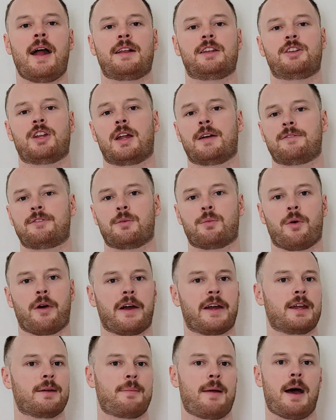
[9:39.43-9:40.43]
And you don't have to
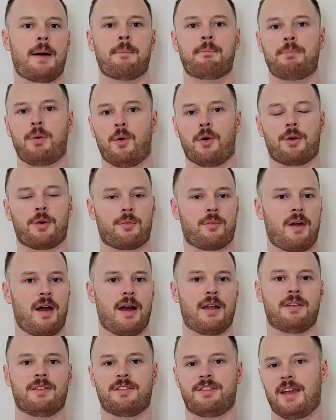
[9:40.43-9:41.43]
worry about border
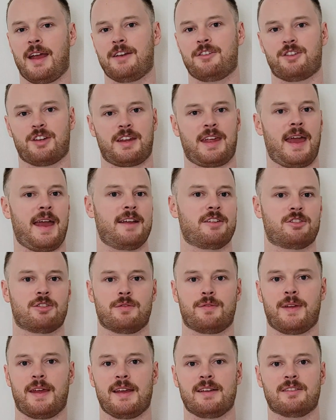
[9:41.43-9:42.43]
runs, education
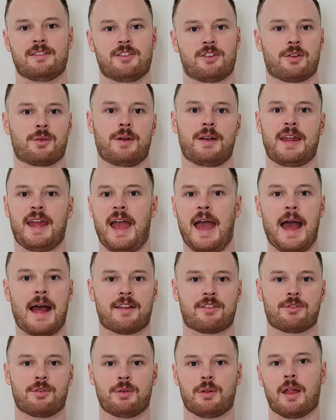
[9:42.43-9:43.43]
visas, or any
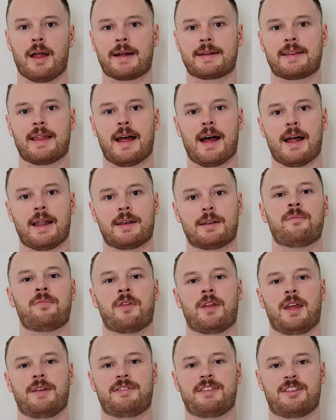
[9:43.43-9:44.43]
hassle like that.
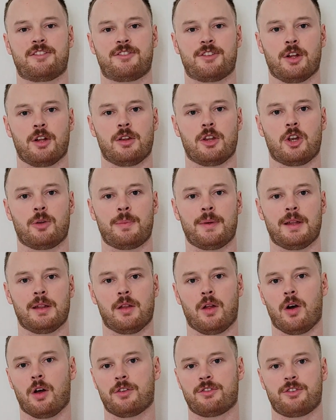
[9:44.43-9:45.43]
If you're still a little bit
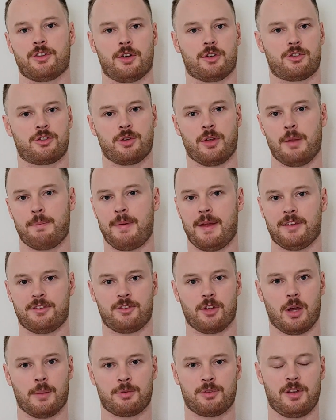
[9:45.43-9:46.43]
lost or not sure what the best
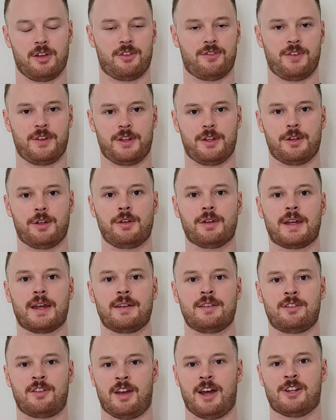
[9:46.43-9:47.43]
option is for you, get
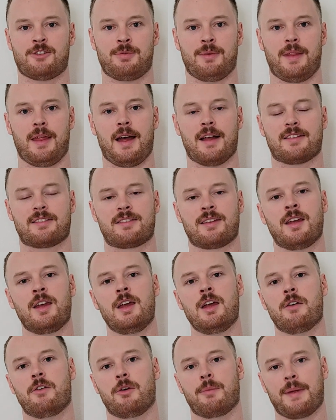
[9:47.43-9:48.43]
in touch with us.
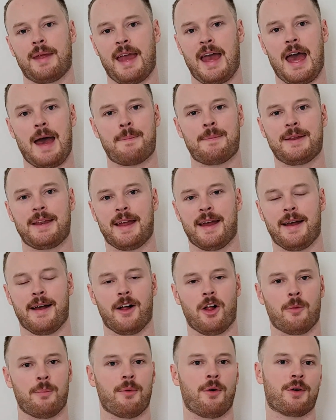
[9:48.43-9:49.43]
We'd be happy to
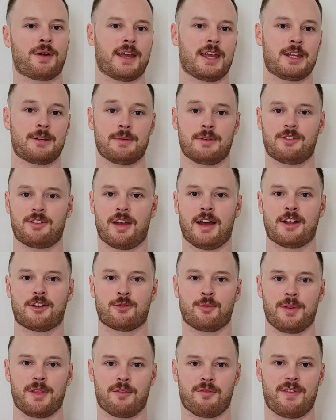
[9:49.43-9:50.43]
help or get you in touch
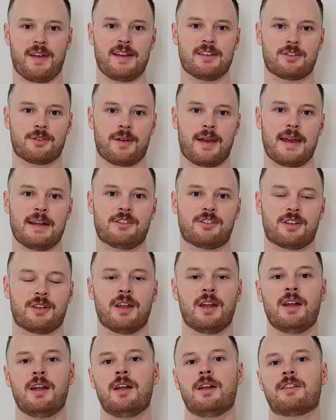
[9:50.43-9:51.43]
with the visa
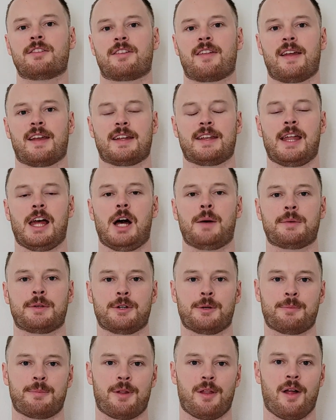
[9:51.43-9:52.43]
agent. so they can help
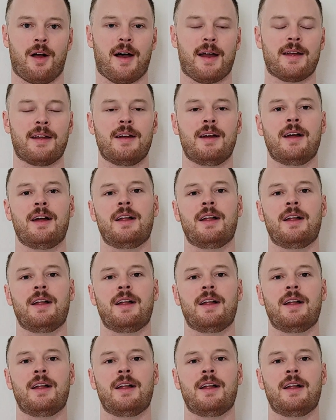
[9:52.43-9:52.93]
you apply.